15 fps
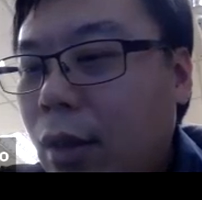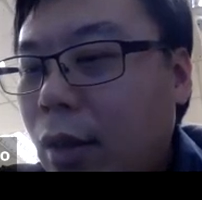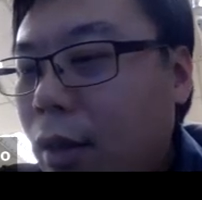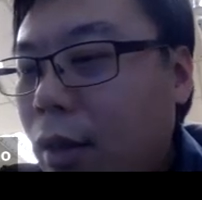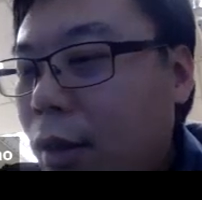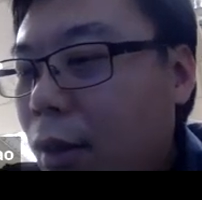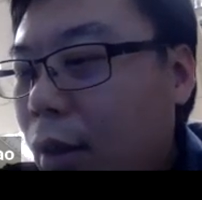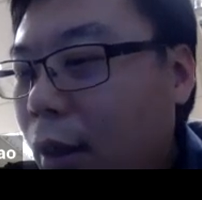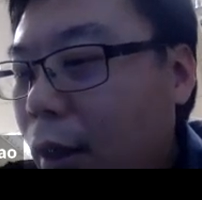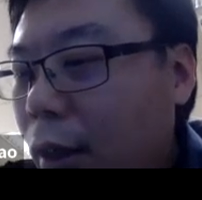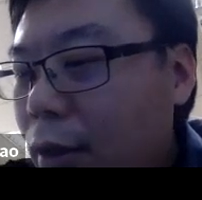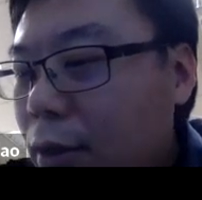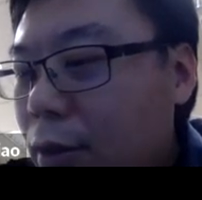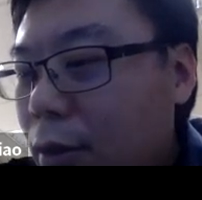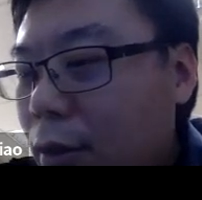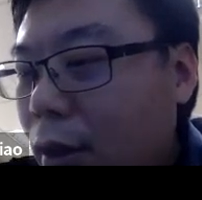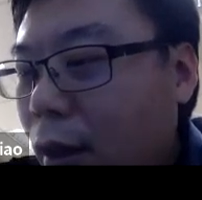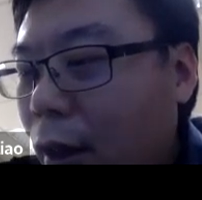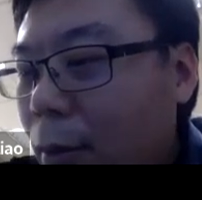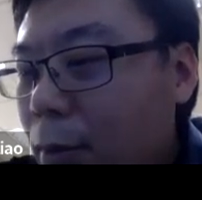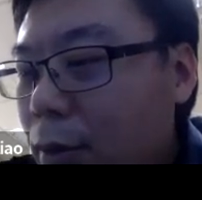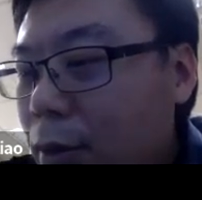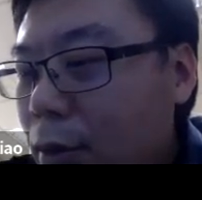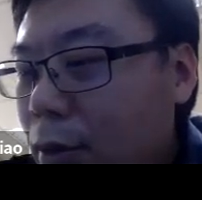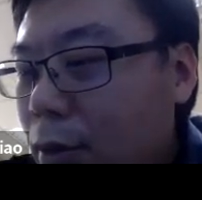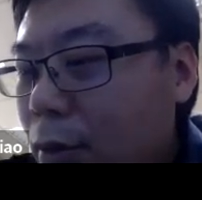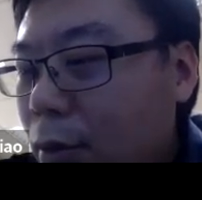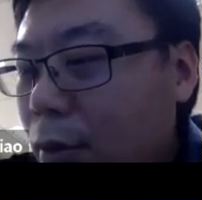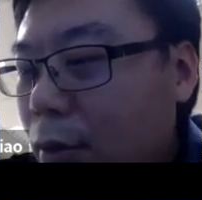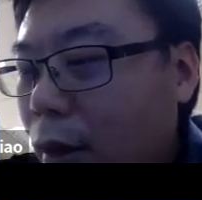uh, actually I'm just
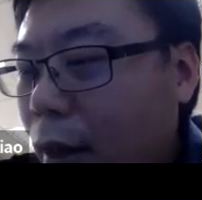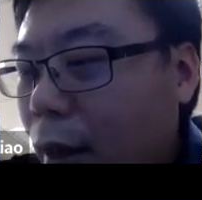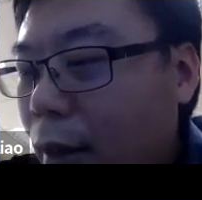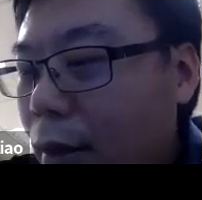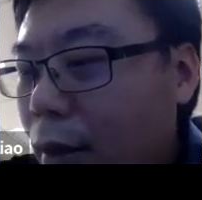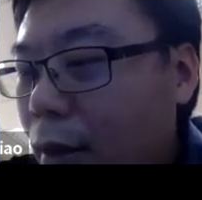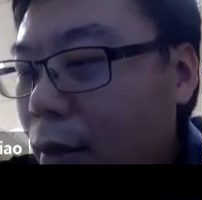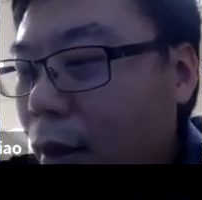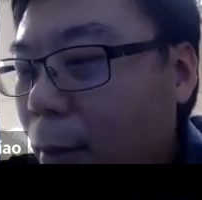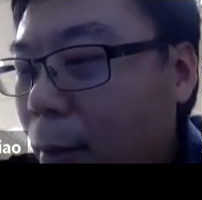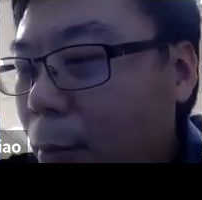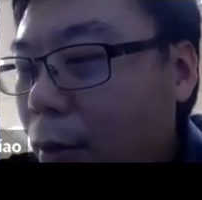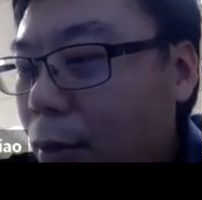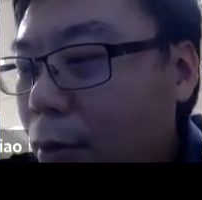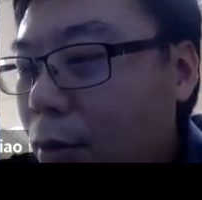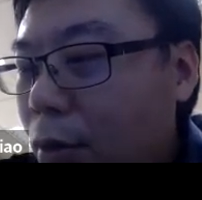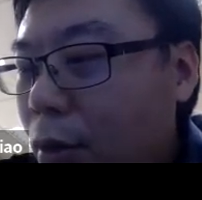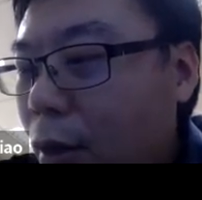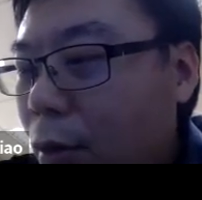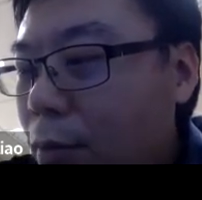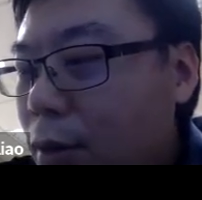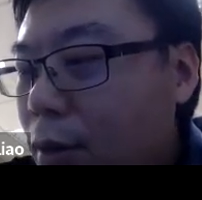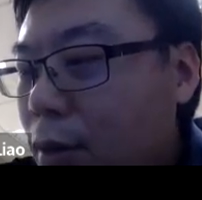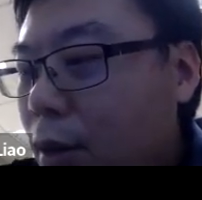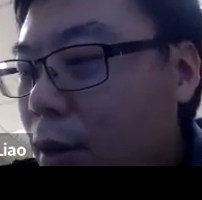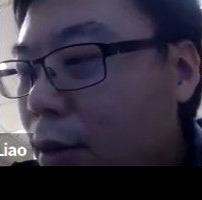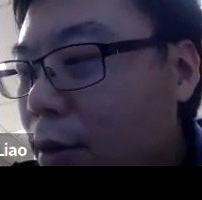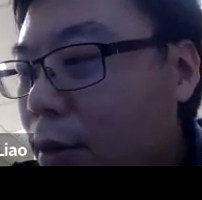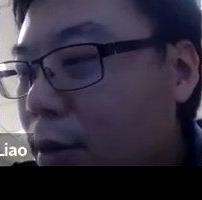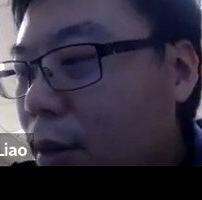looking at the neighborhood of
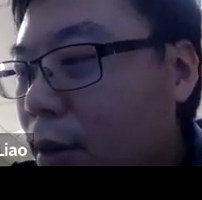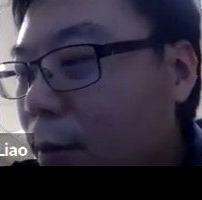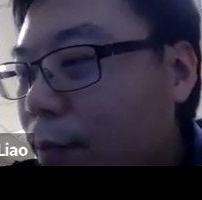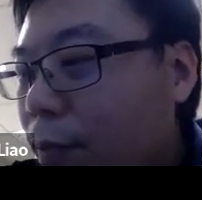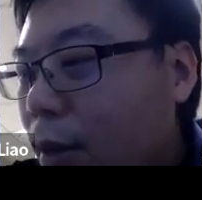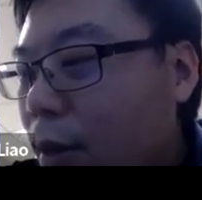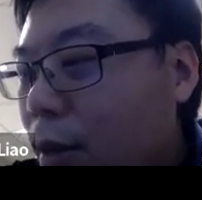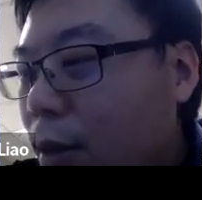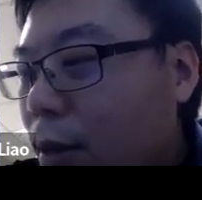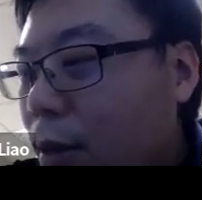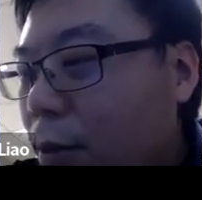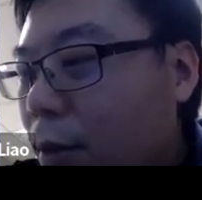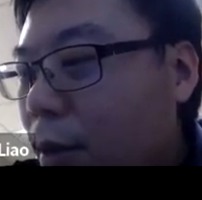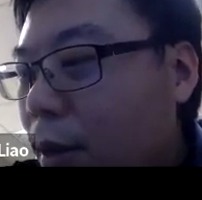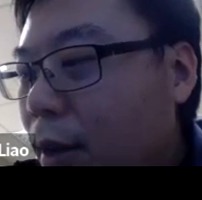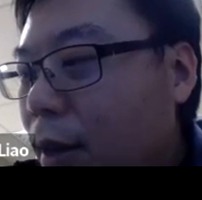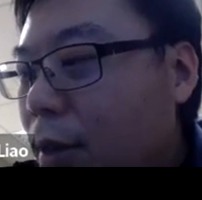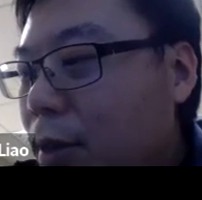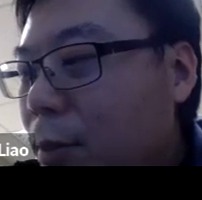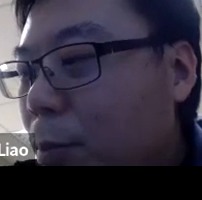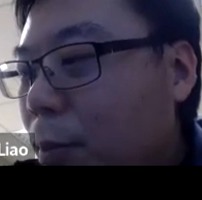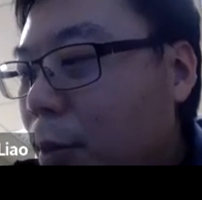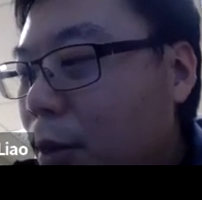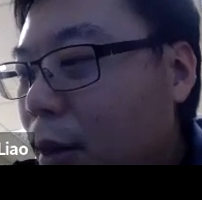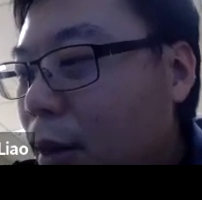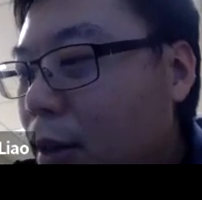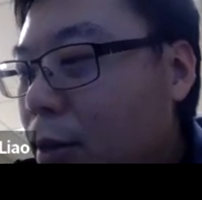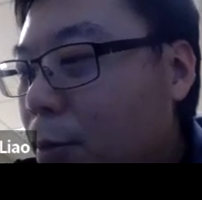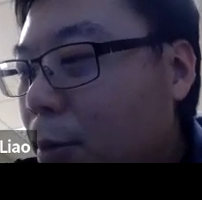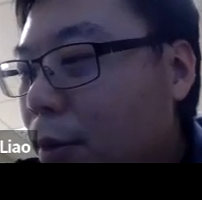zeros where ex
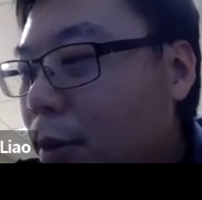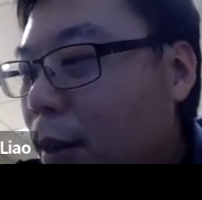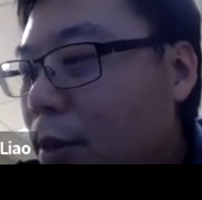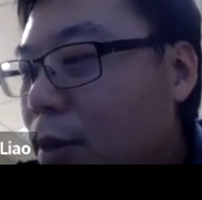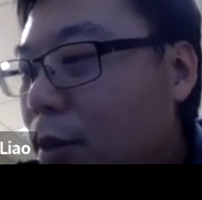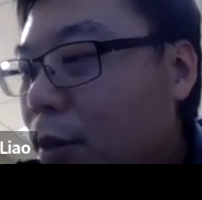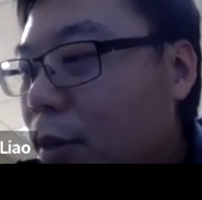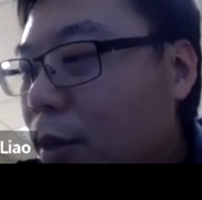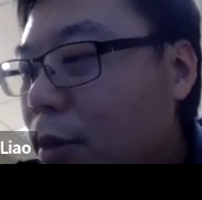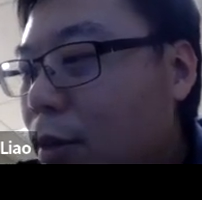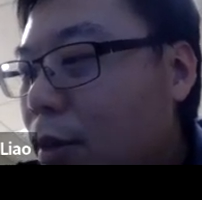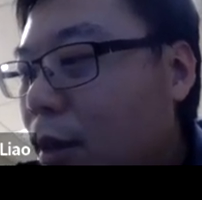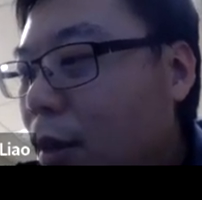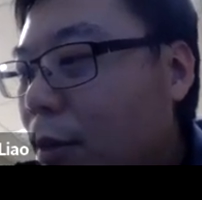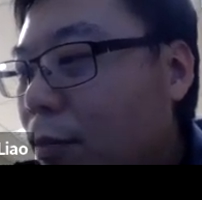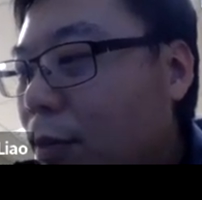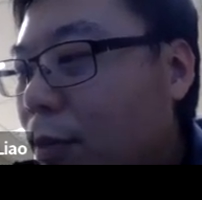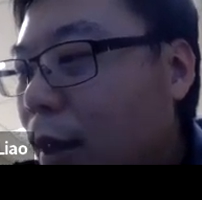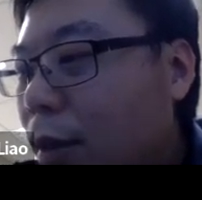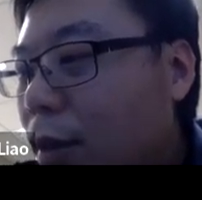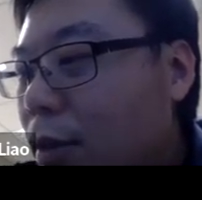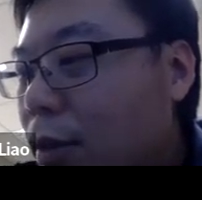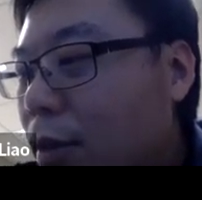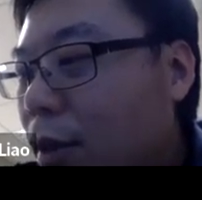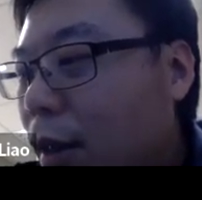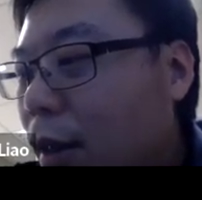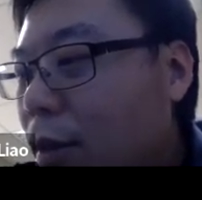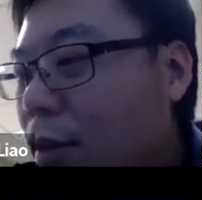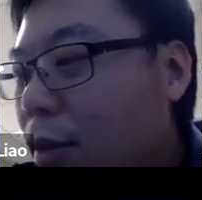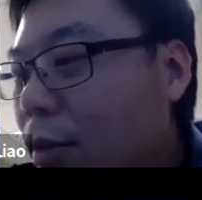exponential is defined. So
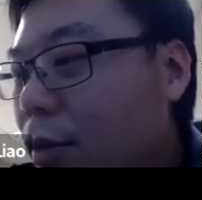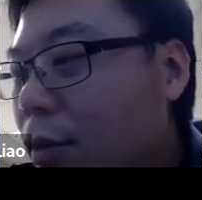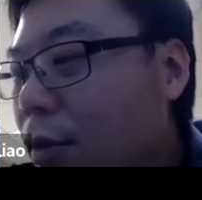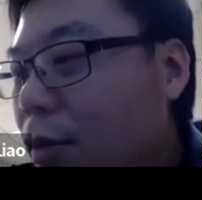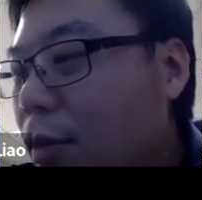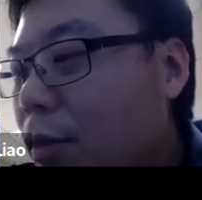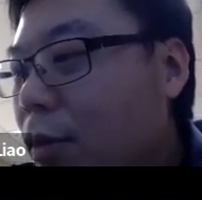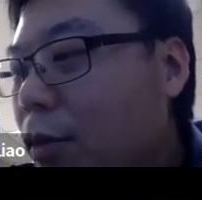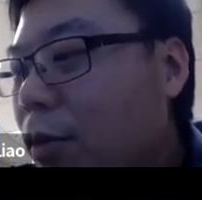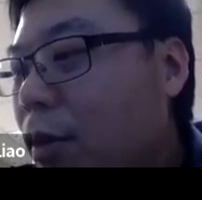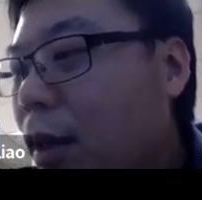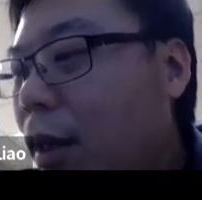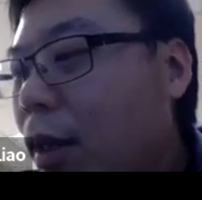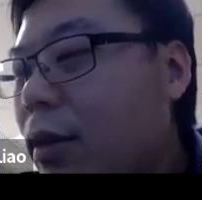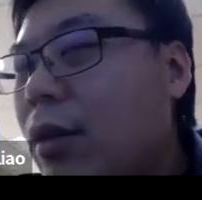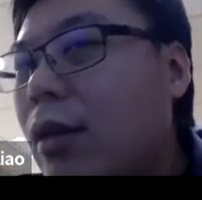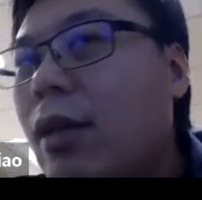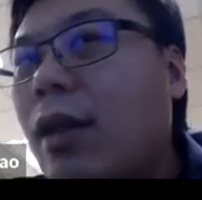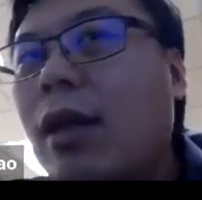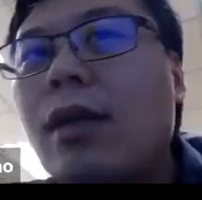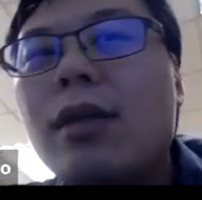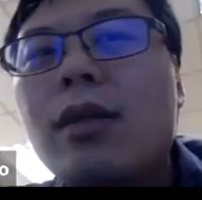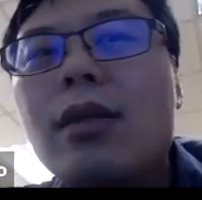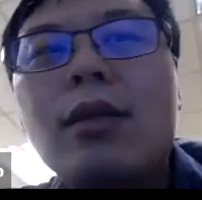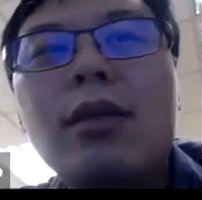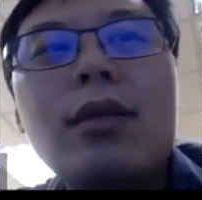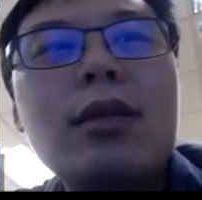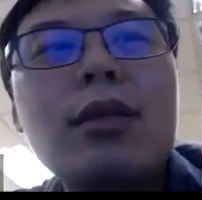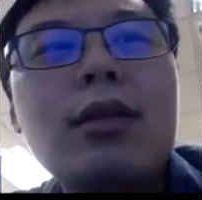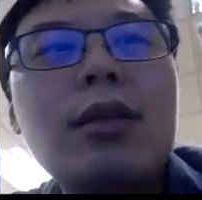I don't look at like
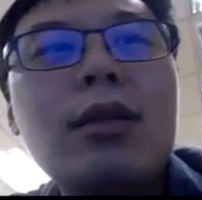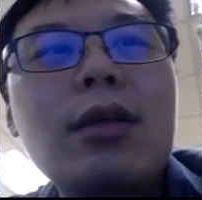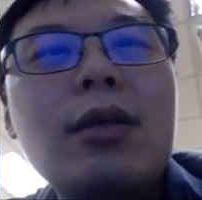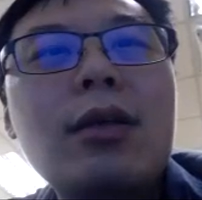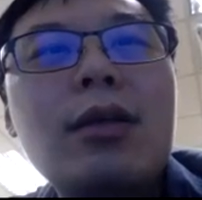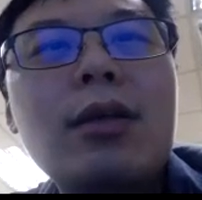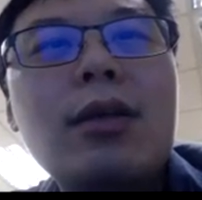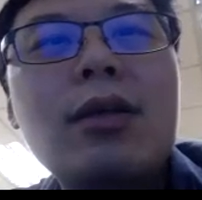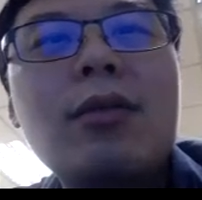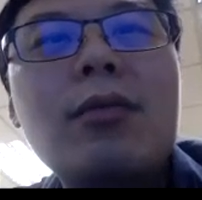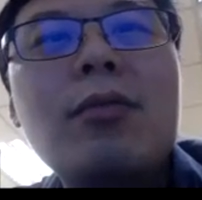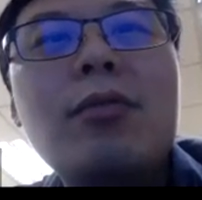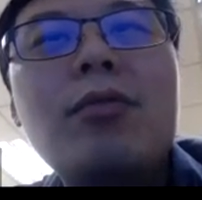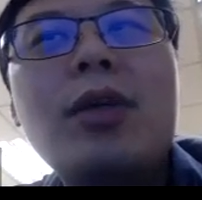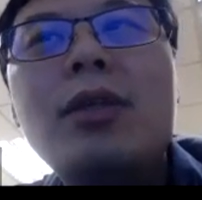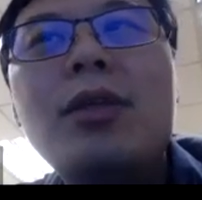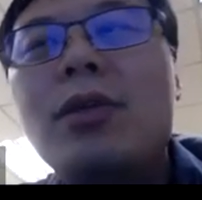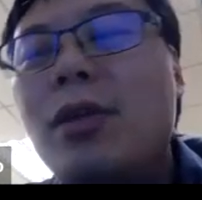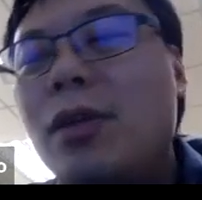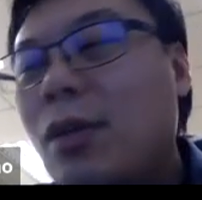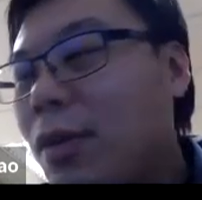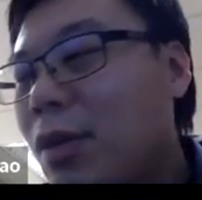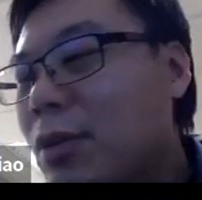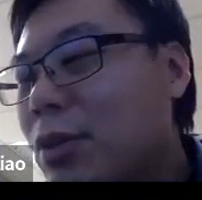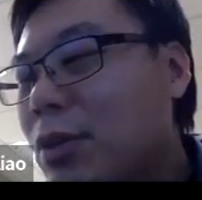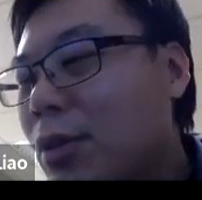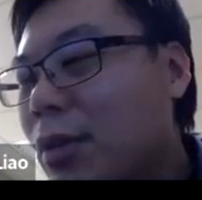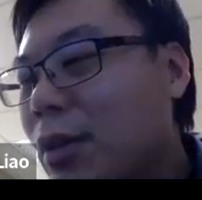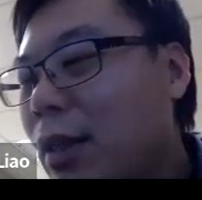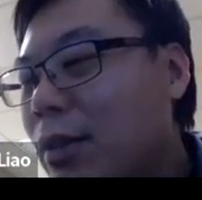uh, uh very long
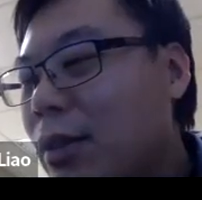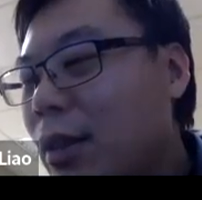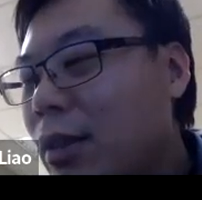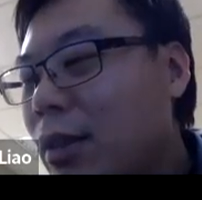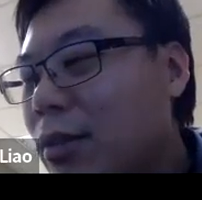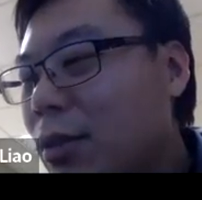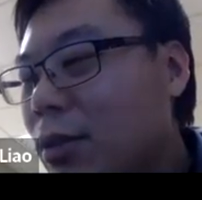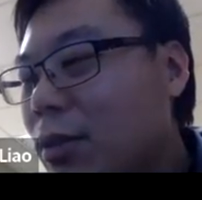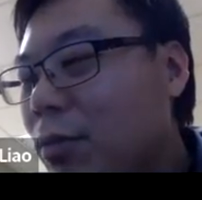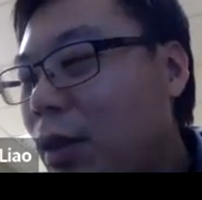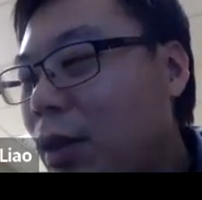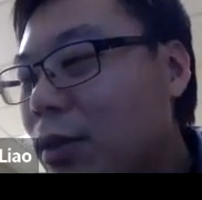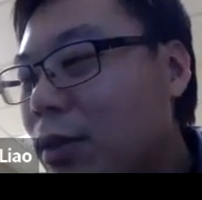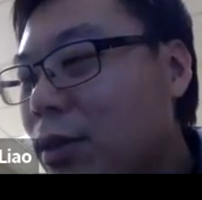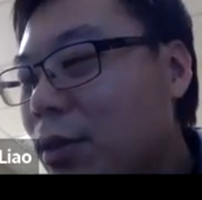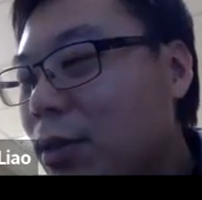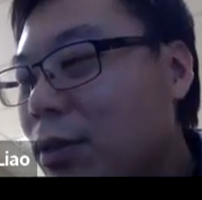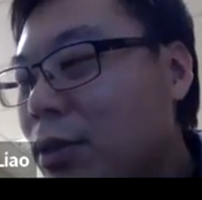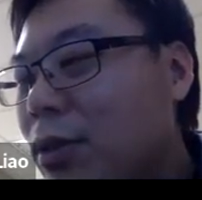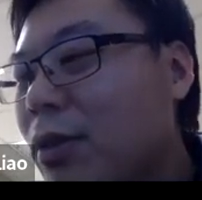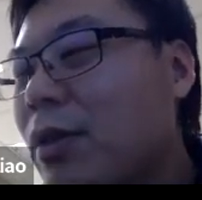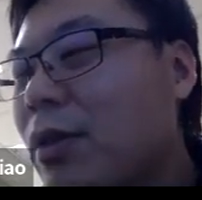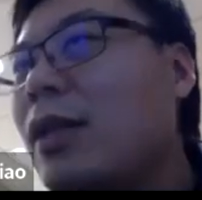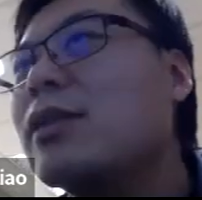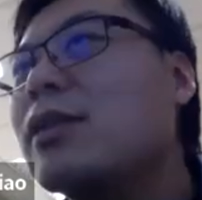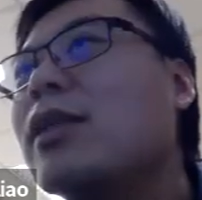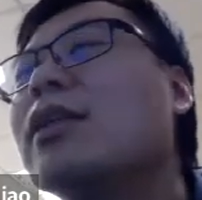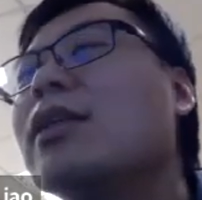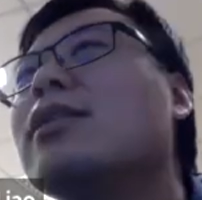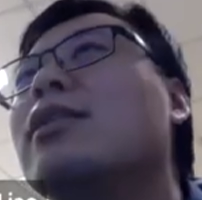geodesics, just very short
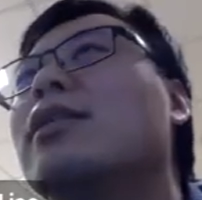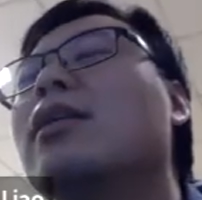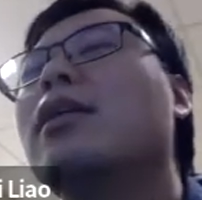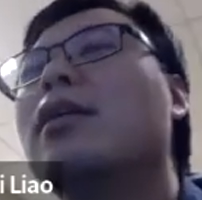geodesics.